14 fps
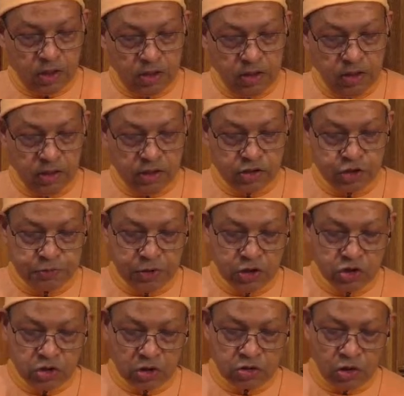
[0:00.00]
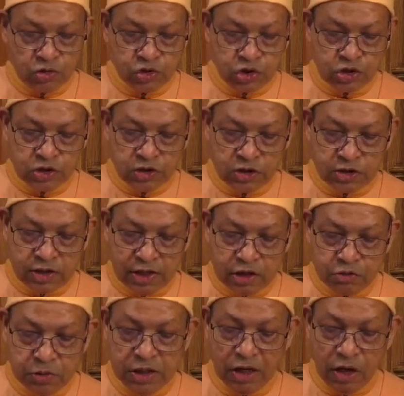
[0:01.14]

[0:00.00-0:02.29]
Their spiritual consciousness has been